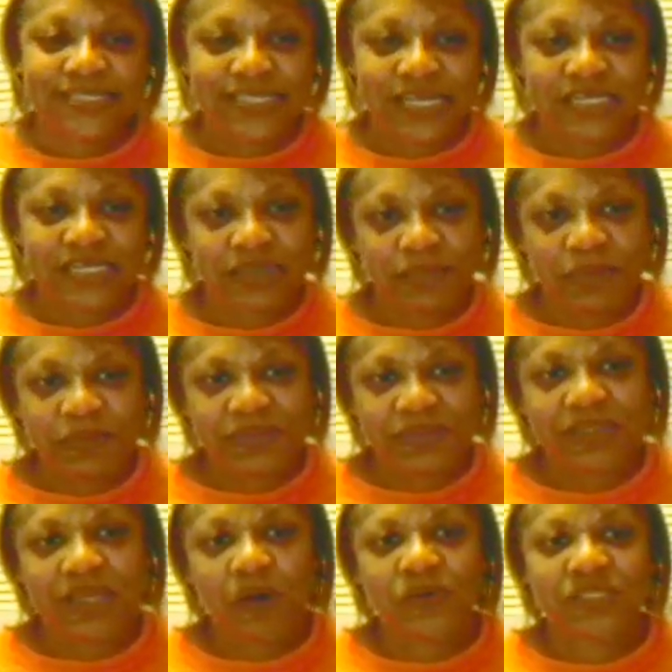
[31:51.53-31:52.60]
scene, some people
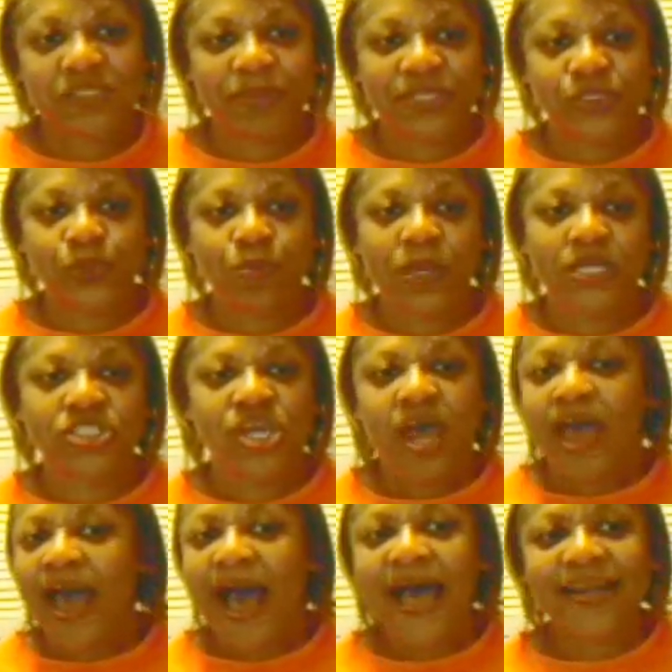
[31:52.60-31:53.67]
said that was a bit too much.
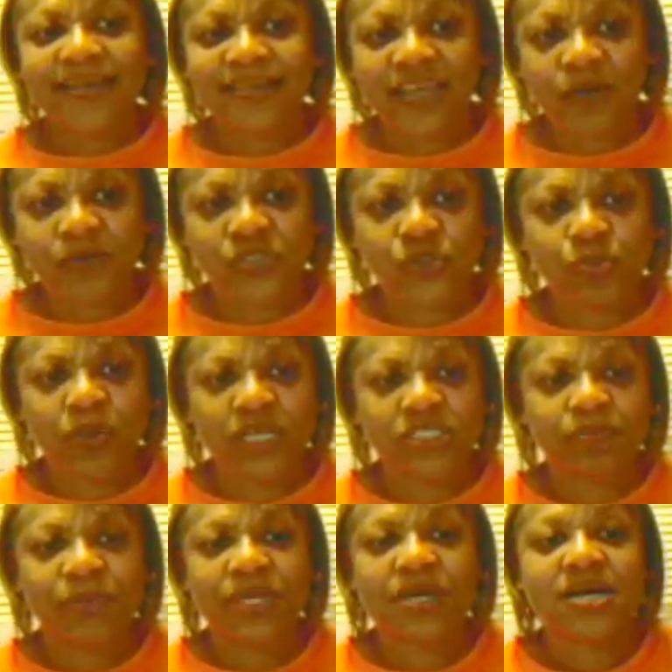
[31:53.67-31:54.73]
I didn't think it was too
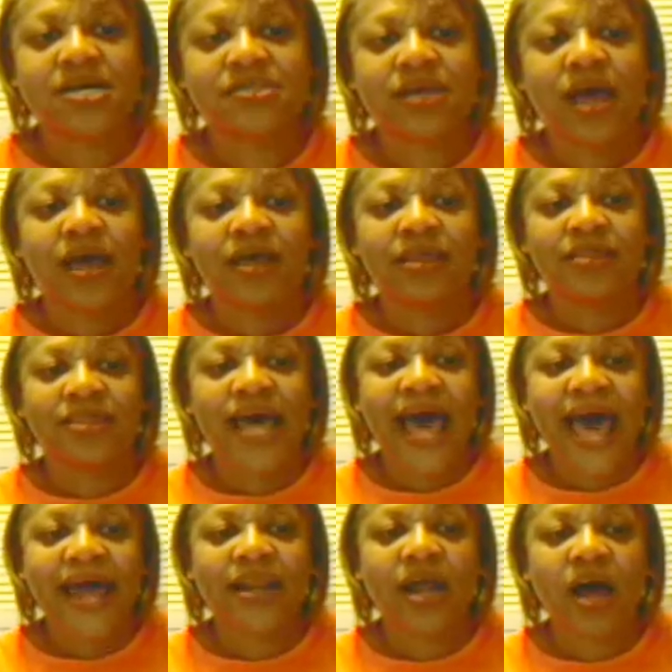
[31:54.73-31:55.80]
much because
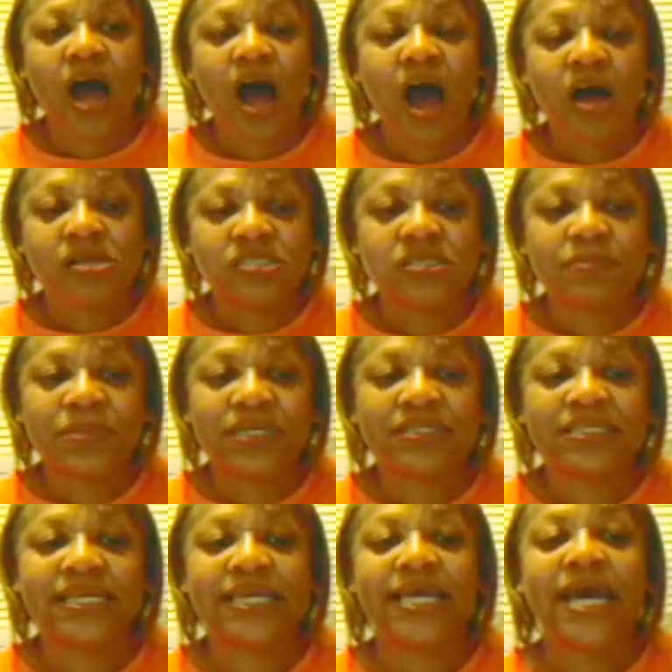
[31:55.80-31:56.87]
that
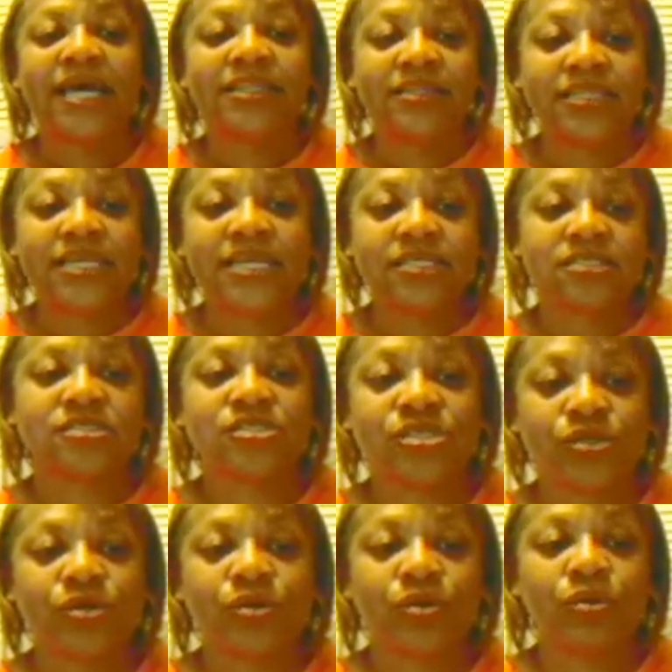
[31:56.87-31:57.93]
ultimately leads
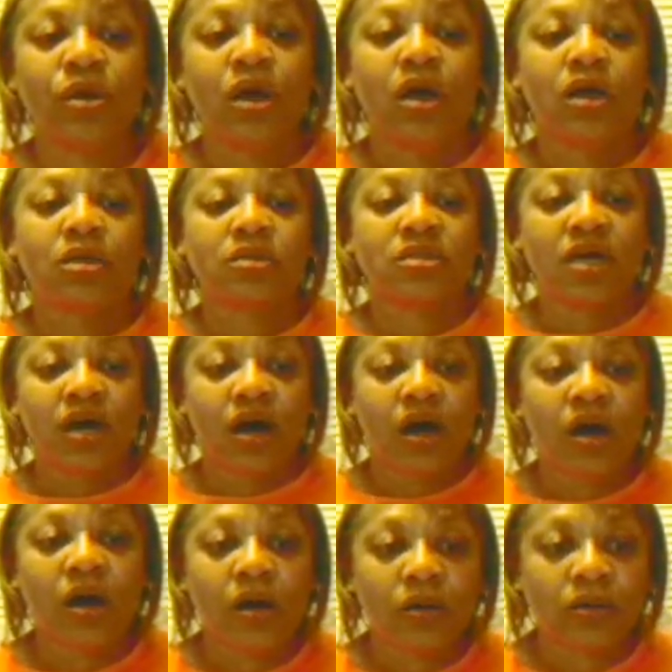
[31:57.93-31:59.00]
to the
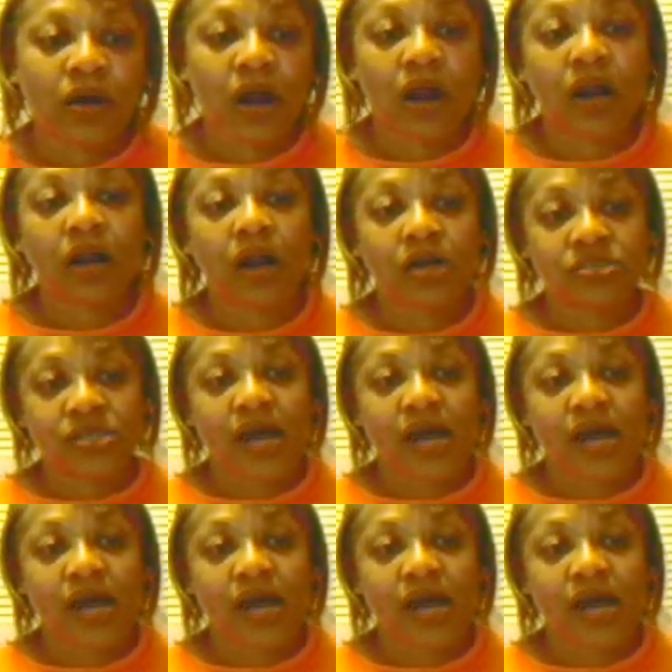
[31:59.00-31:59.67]
Hulk, or